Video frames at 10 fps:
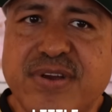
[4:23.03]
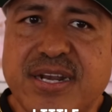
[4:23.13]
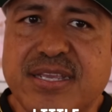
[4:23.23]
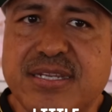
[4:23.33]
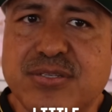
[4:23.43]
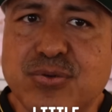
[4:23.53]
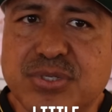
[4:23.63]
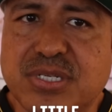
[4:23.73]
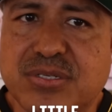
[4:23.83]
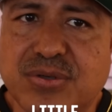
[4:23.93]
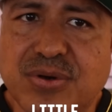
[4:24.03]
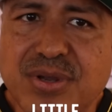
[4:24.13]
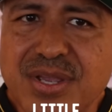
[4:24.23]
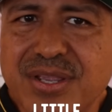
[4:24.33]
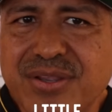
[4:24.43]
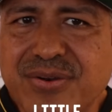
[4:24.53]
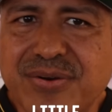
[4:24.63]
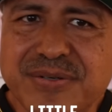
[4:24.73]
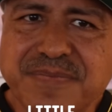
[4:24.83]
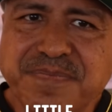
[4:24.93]
fight against Usyk. So, you
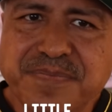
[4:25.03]
know,